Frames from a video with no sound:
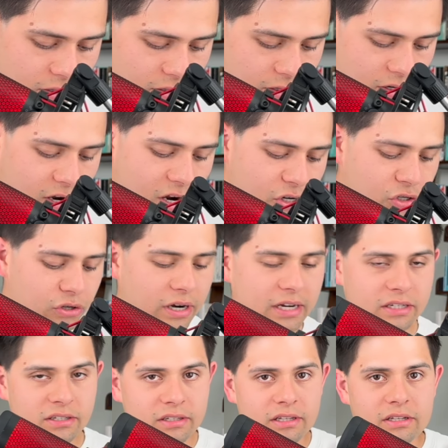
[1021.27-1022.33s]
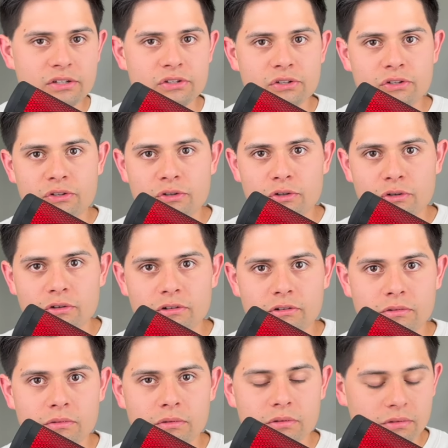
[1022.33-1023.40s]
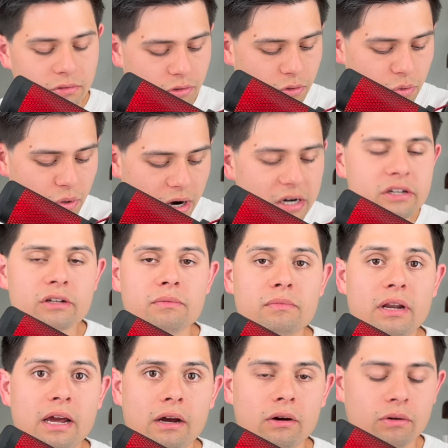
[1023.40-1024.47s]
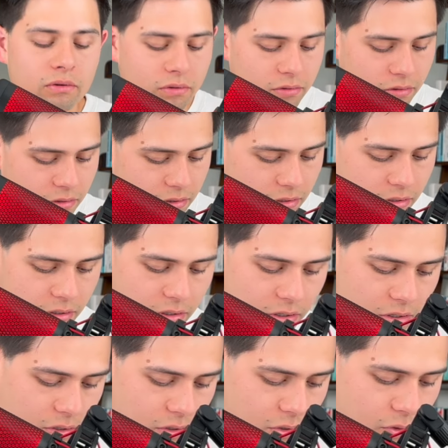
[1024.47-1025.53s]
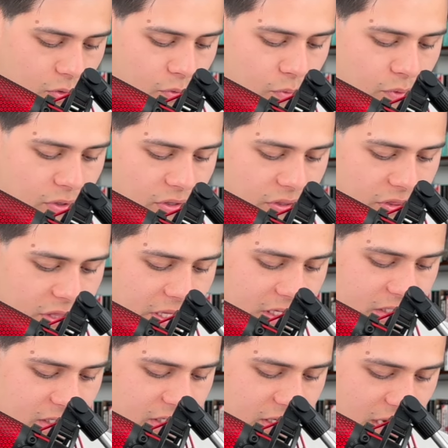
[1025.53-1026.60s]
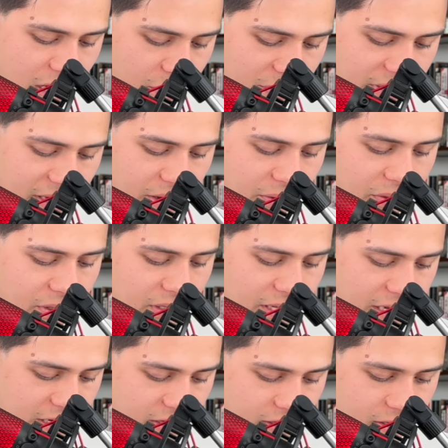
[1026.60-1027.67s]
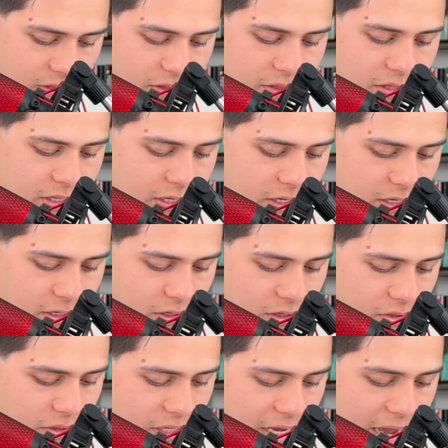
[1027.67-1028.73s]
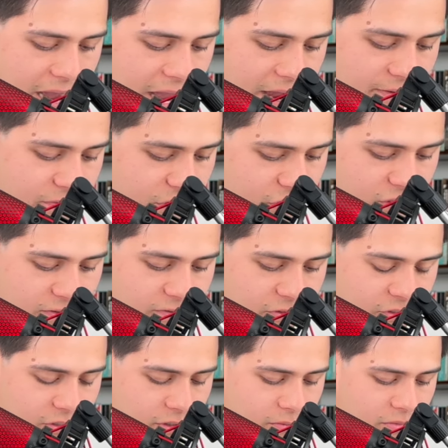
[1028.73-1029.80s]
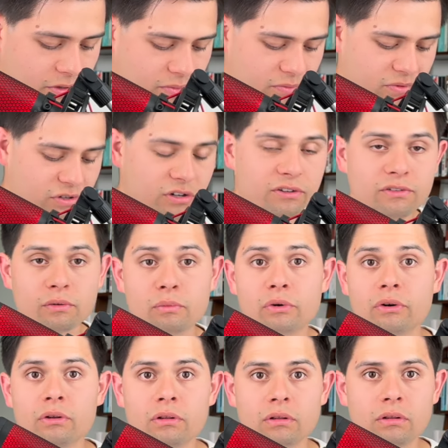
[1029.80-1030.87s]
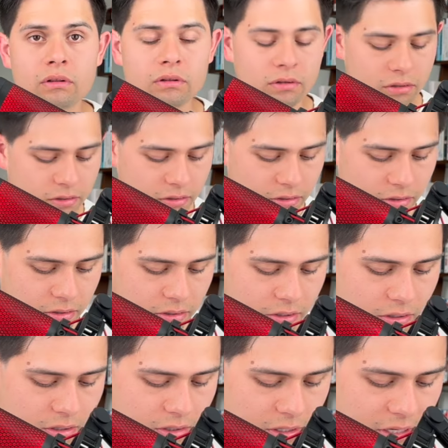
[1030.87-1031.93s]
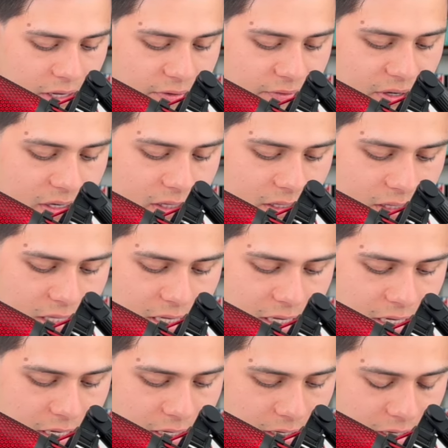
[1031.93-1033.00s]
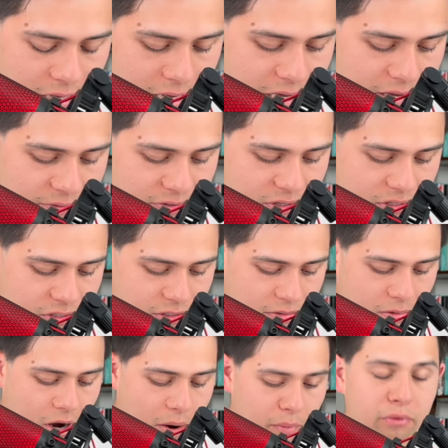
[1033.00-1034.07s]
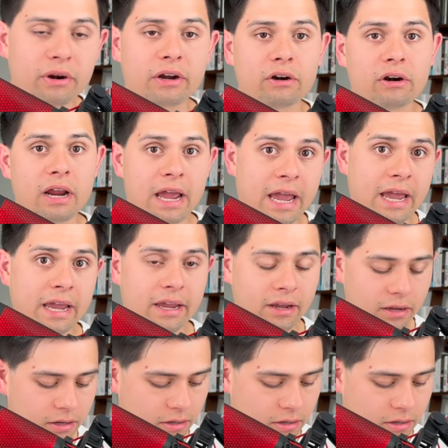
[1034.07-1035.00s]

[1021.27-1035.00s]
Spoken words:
Contrast this to quantum now. This is how we calculate the average of some observable given some operator A.